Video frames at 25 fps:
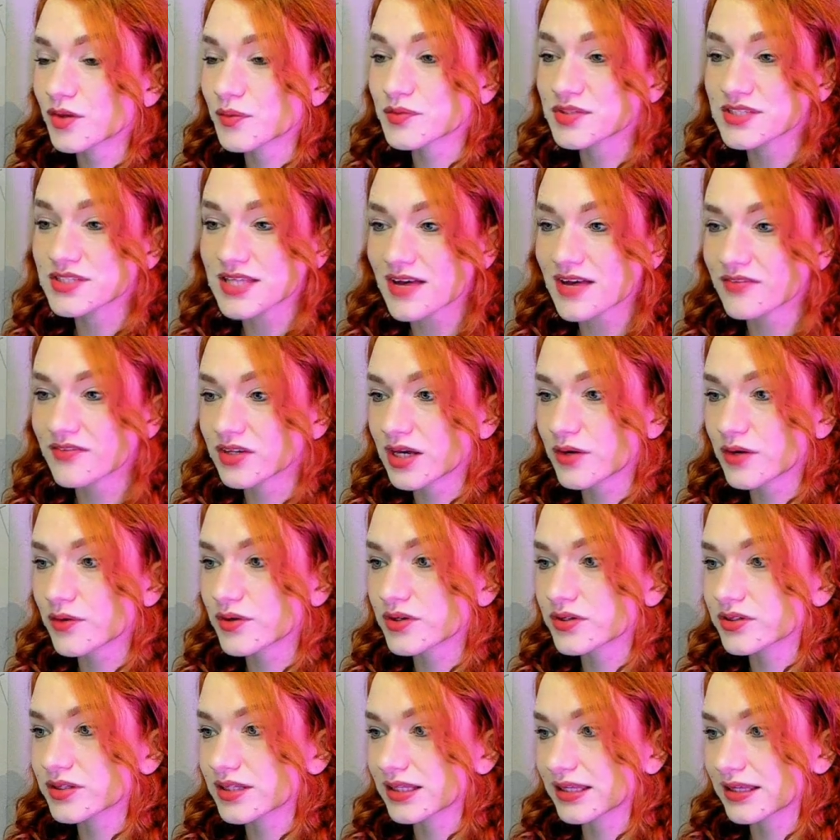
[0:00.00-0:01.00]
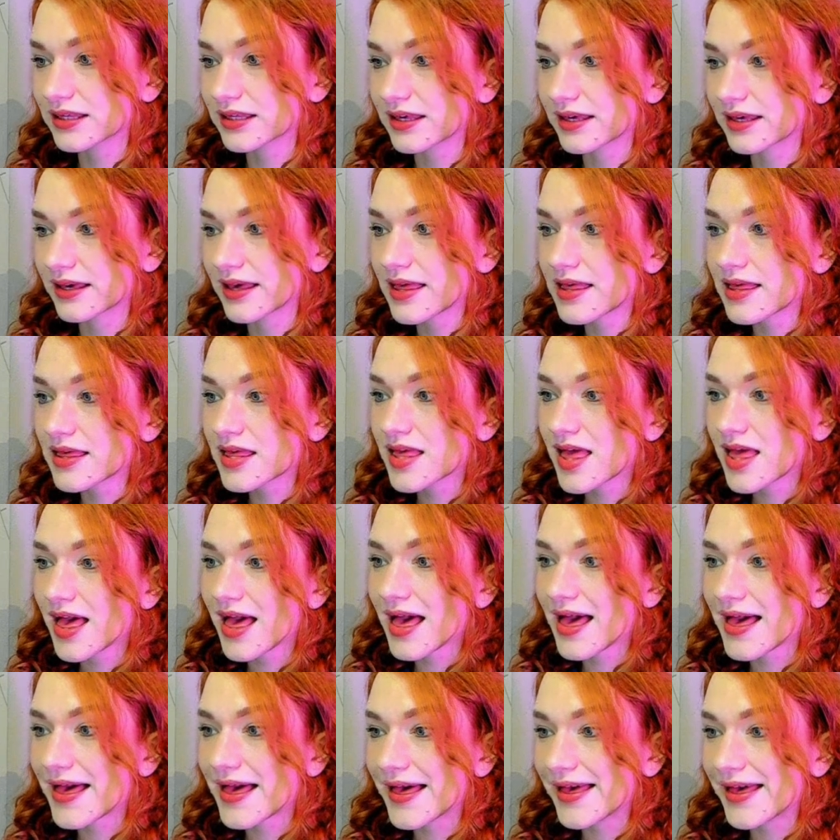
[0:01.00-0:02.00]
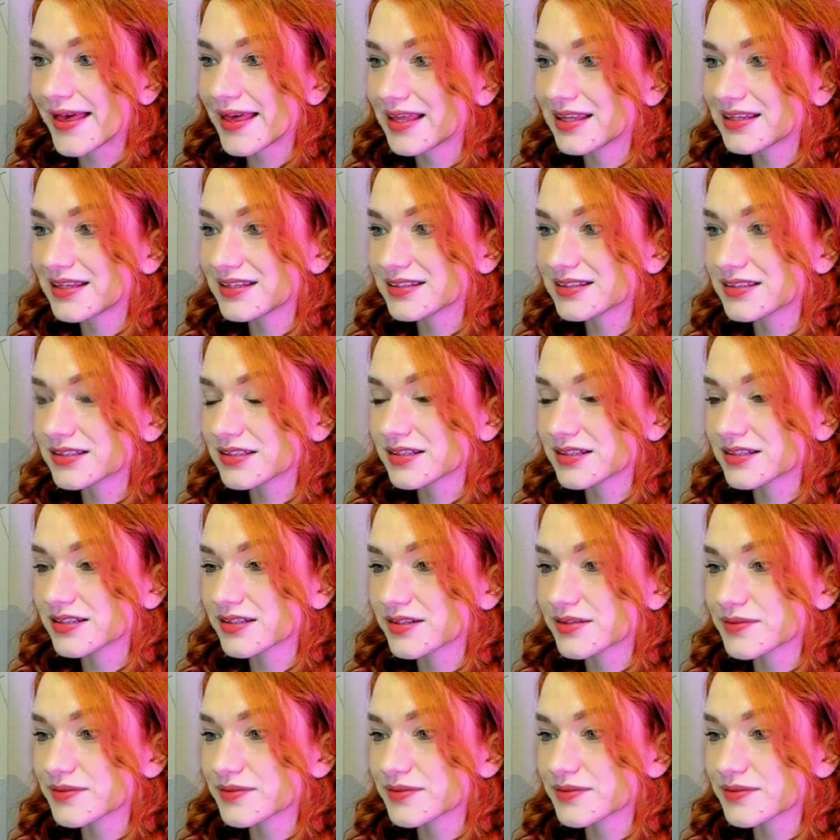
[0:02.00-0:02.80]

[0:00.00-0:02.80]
almost half an hour thinking. And